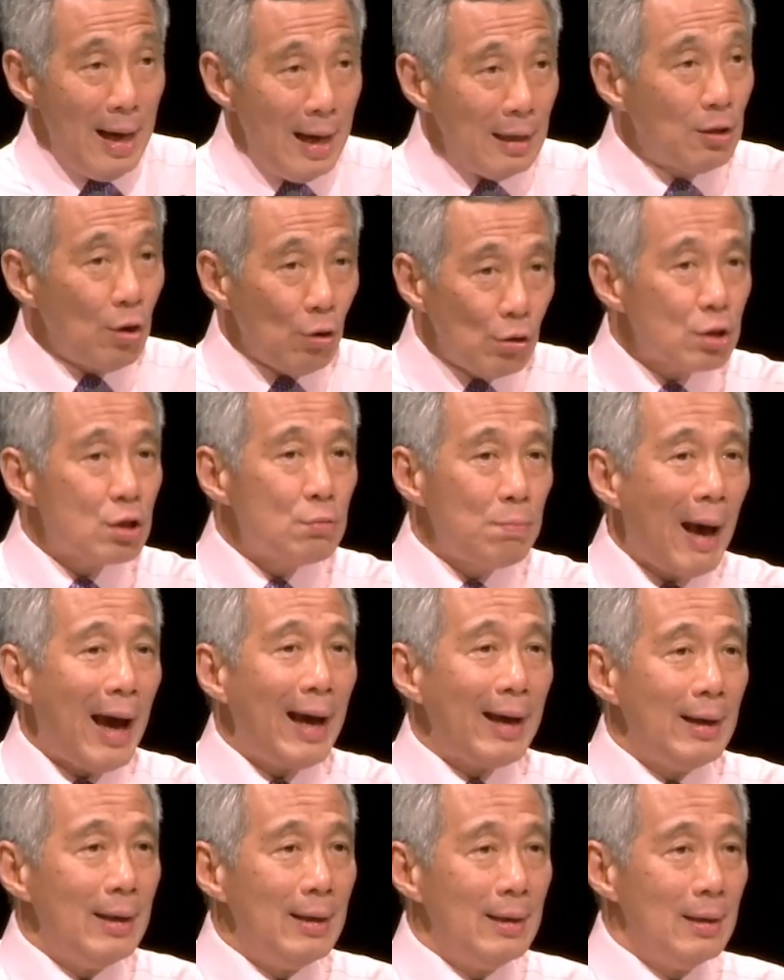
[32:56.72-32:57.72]
It goes
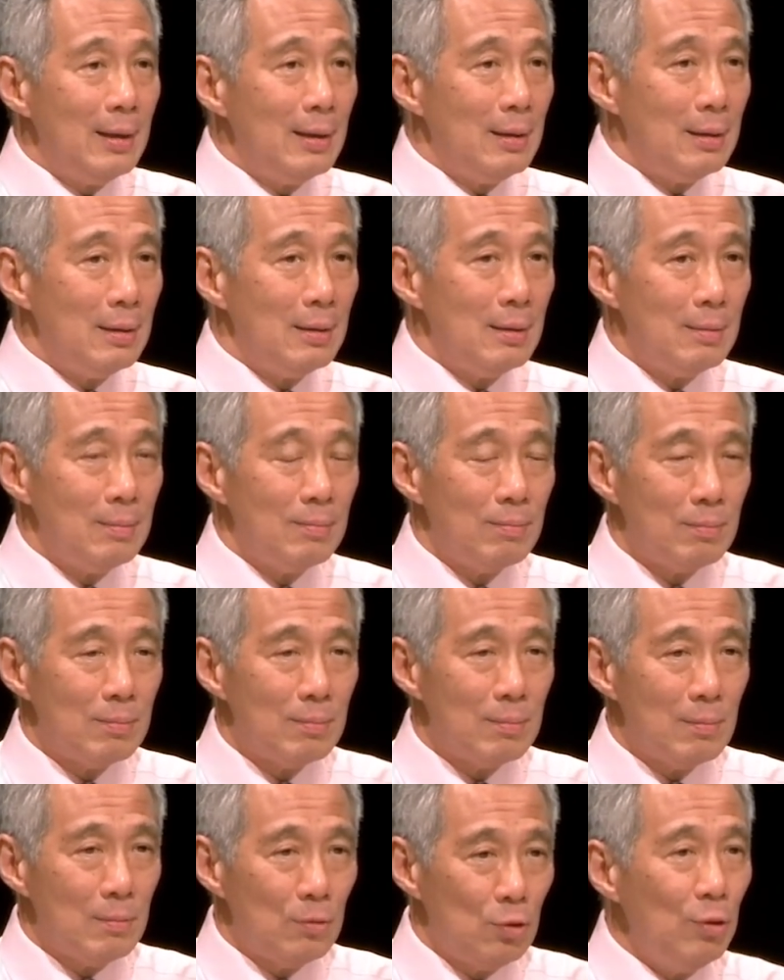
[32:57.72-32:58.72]
back
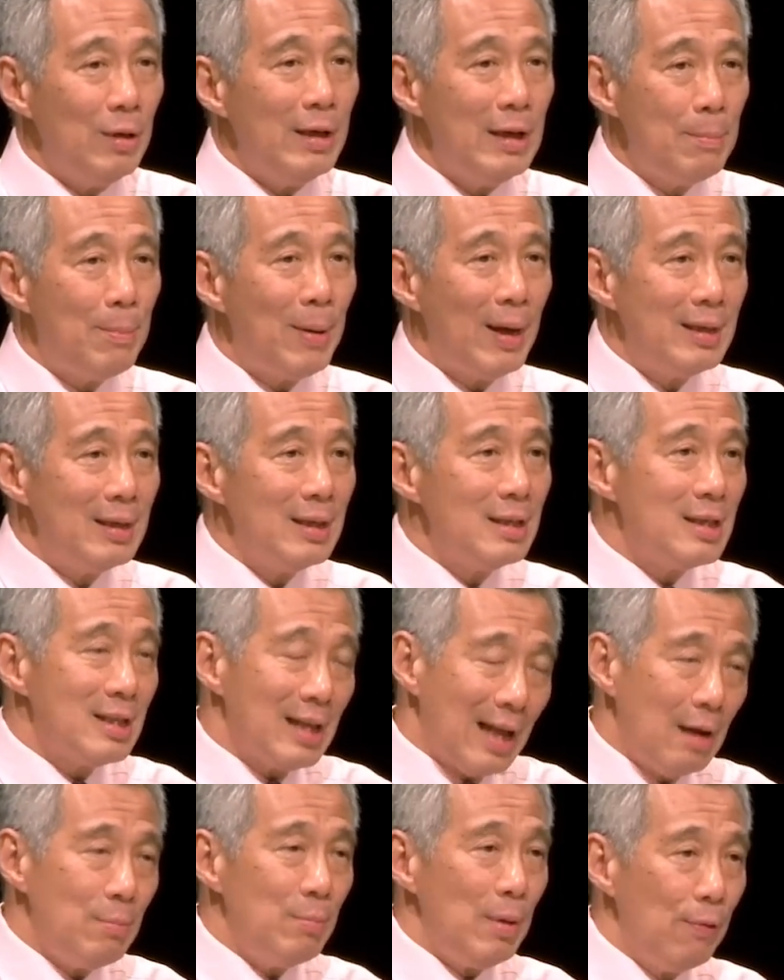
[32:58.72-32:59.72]
to
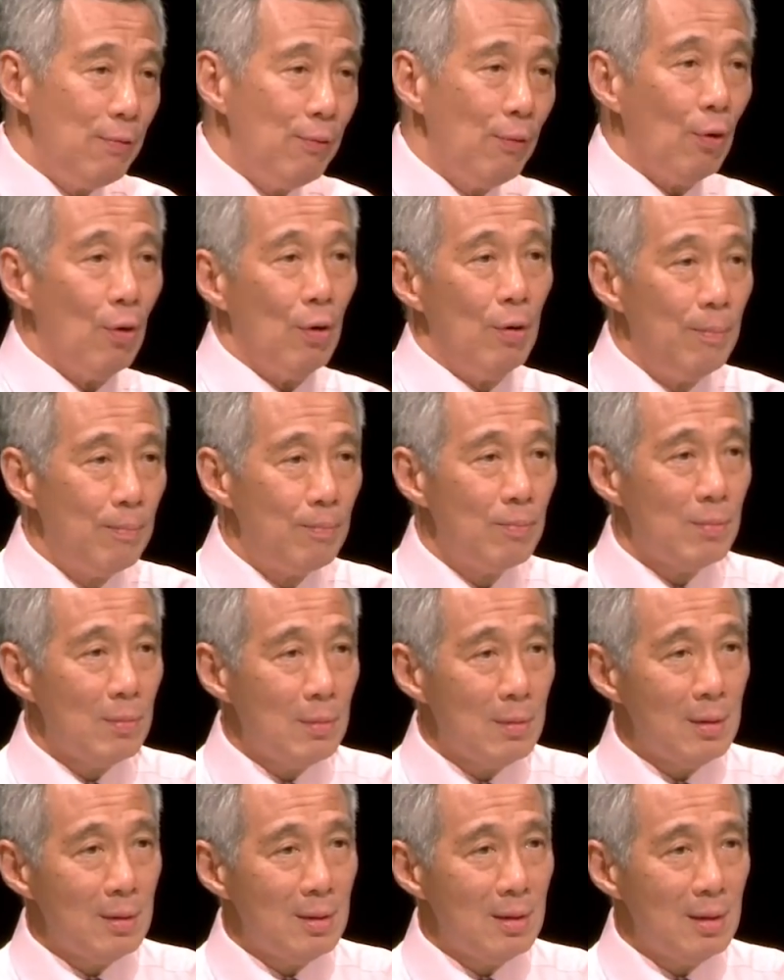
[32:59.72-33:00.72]
independence and before,
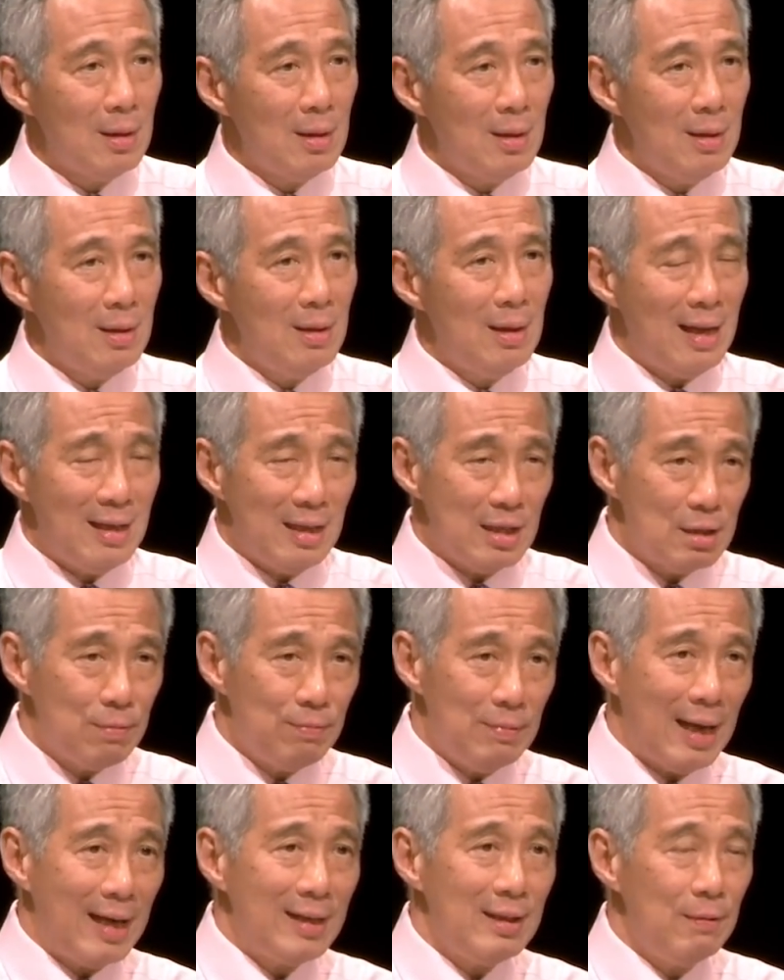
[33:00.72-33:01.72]
and
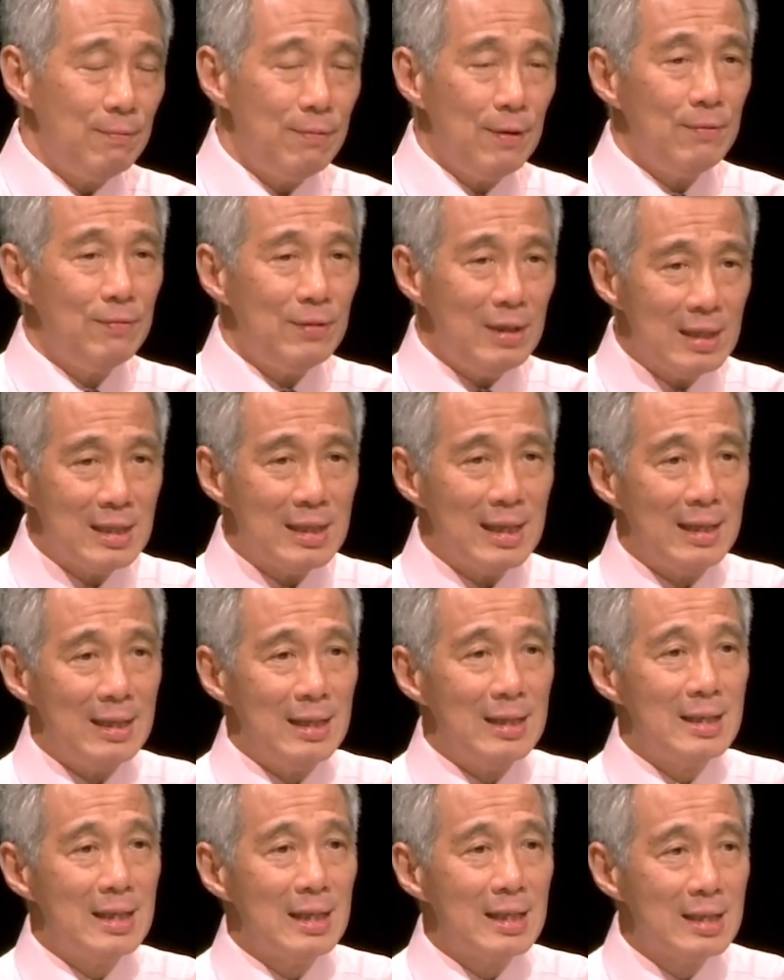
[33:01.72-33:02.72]
it's nineteen fifties,
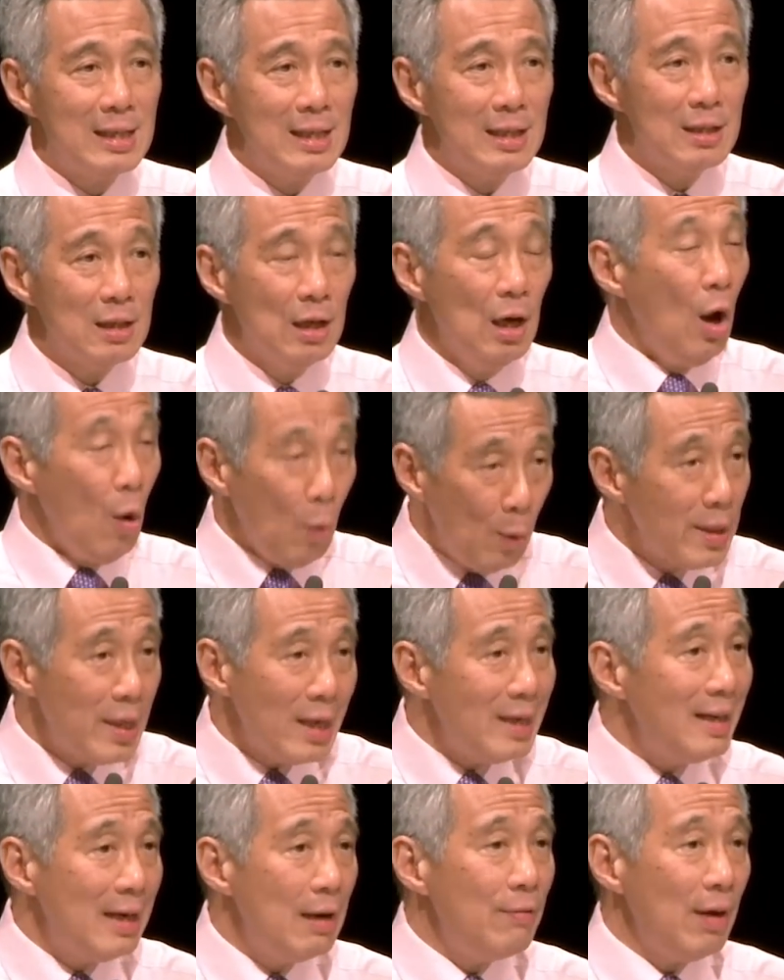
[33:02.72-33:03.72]
nineteen sixties,
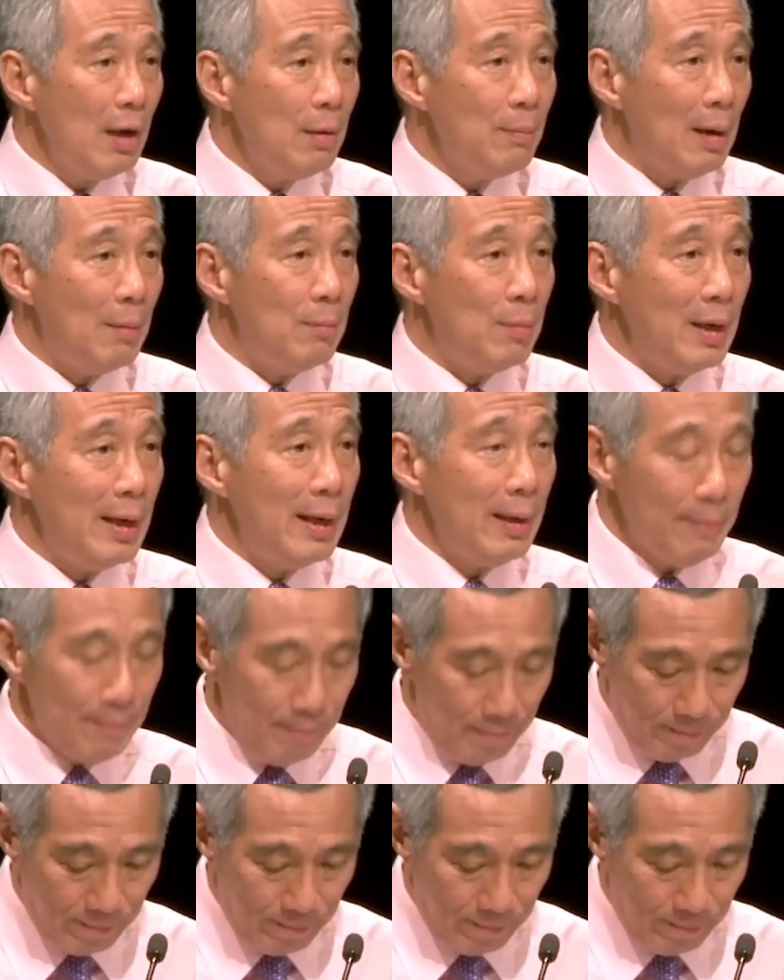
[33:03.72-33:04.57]
within living memory,